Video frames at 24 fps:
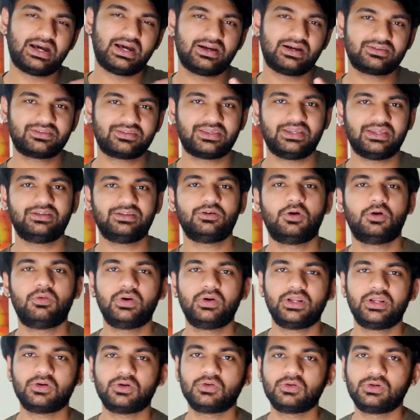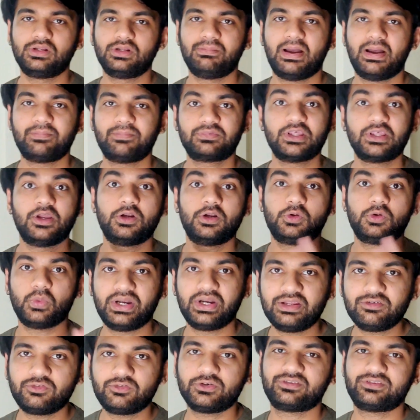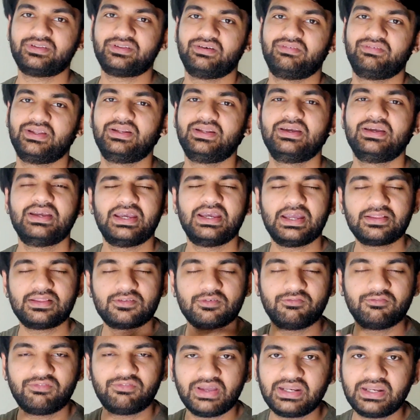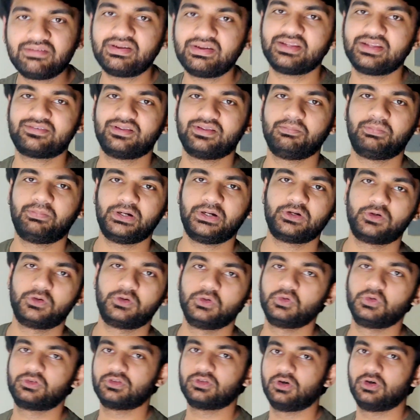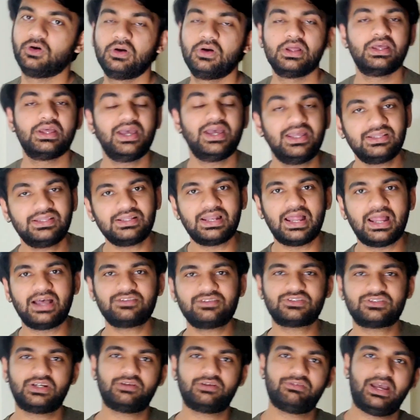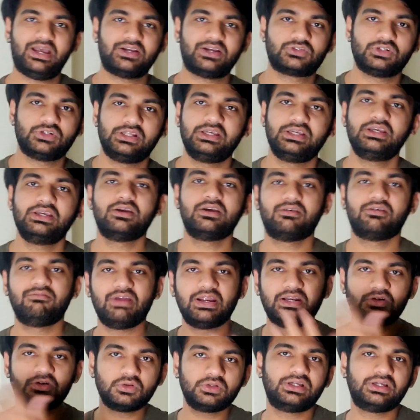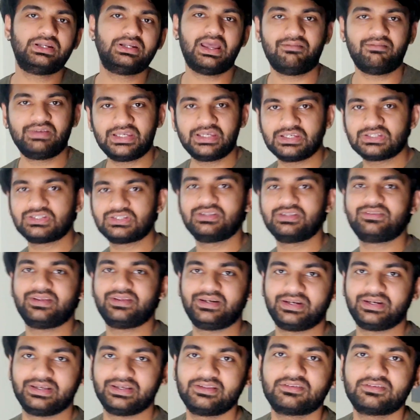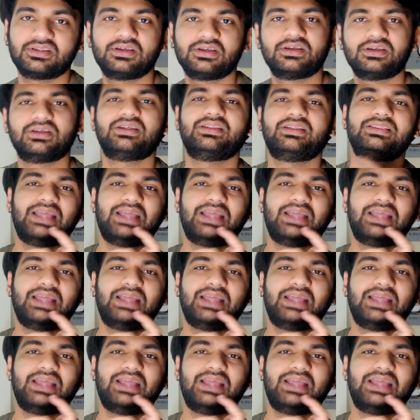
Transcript: dark skin over your Google Maps twenty-four seven, it's very very simple to do so. And the last trick, we actually went to the navigation settings.